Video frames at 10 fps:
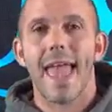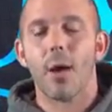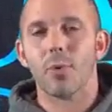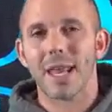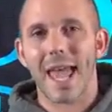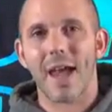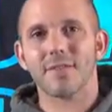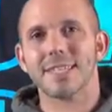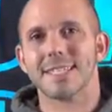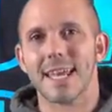And what I have
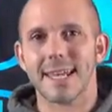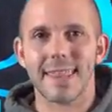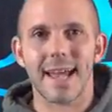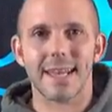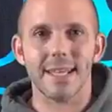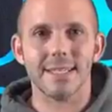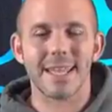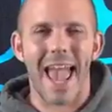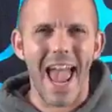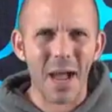to say to that
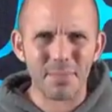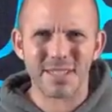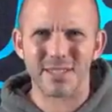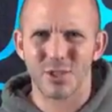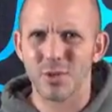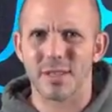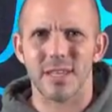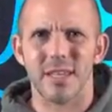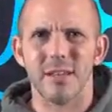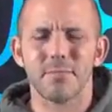is
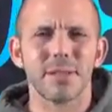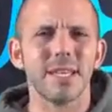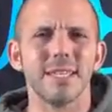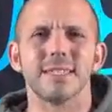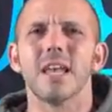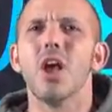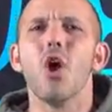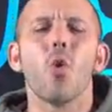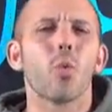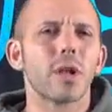absolutely, please.
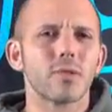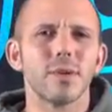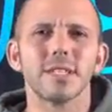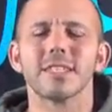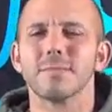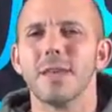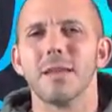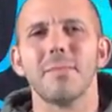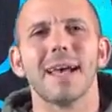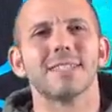One of the reasons me
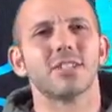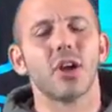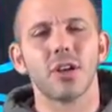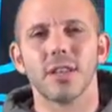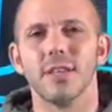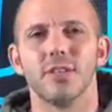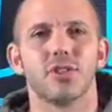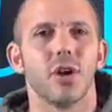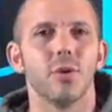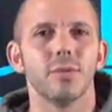and Matt started these
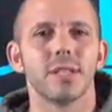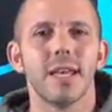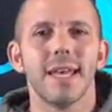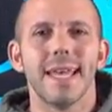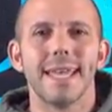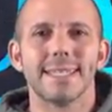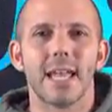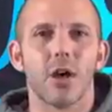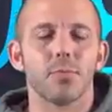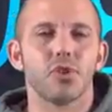shows is
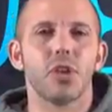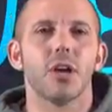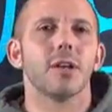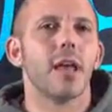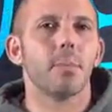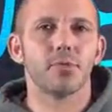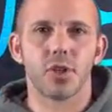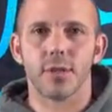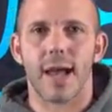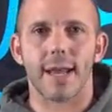to help share
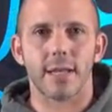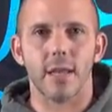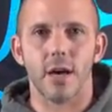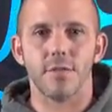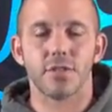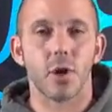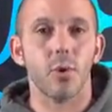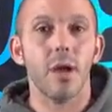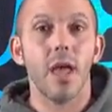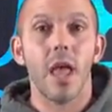the Honda love.
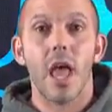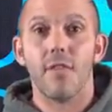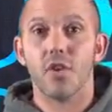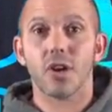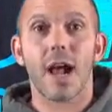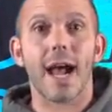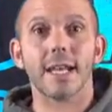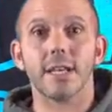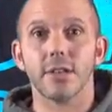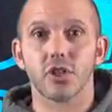So if you're a
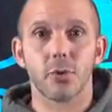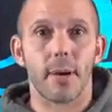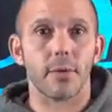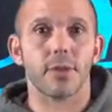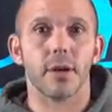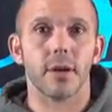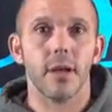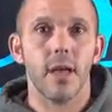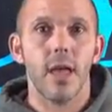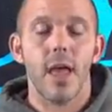Honda dealership out there
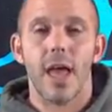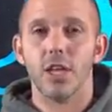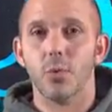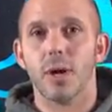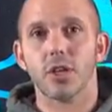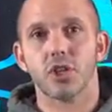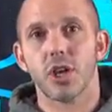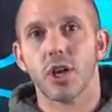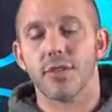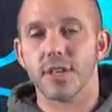and you want to share